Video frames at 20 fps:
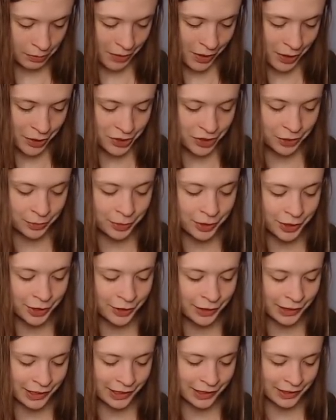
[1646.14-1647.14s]
Oh, Maelstrom
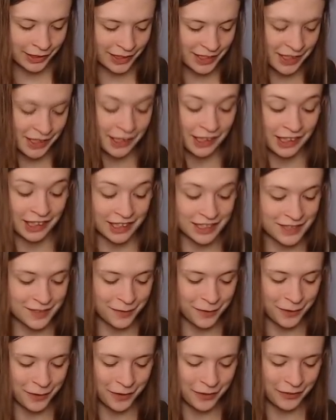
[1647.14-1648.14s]
Wanderer. That's on the
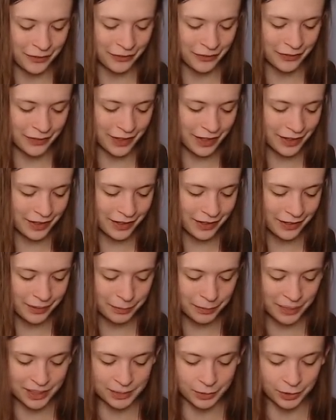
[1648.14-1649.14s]
list for
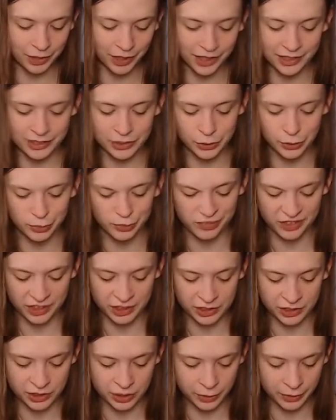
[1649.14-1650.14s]
the possible decks,
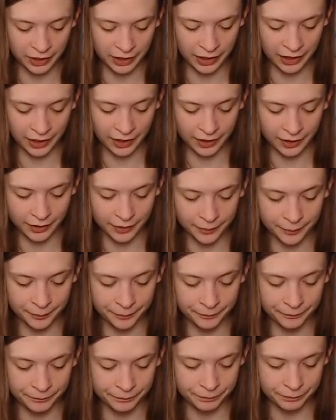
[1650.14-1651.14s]
because doing a